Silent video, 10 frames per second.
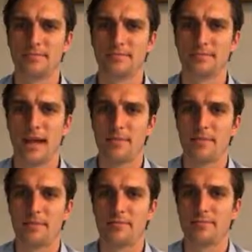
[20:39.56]
type
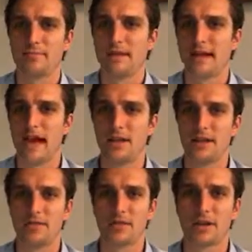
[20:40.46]
of mentality.
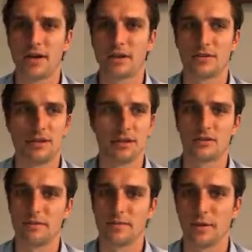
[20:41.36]
If you look at like
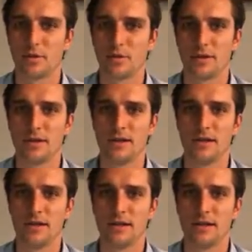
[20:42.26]
crypto Twitter,